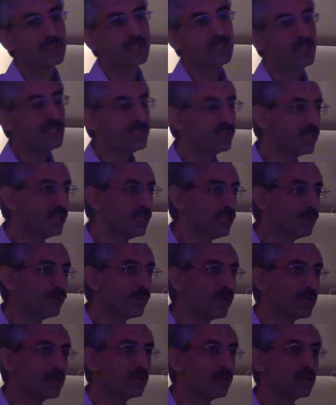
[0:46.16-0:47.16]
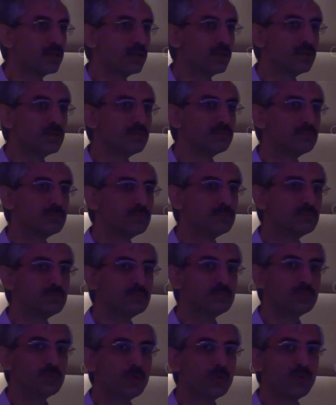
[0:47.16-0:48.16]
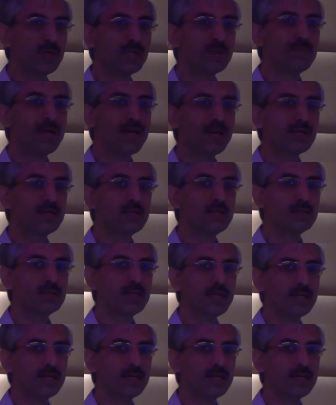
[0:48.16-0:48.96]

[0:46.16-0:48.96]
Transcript: initially when way back in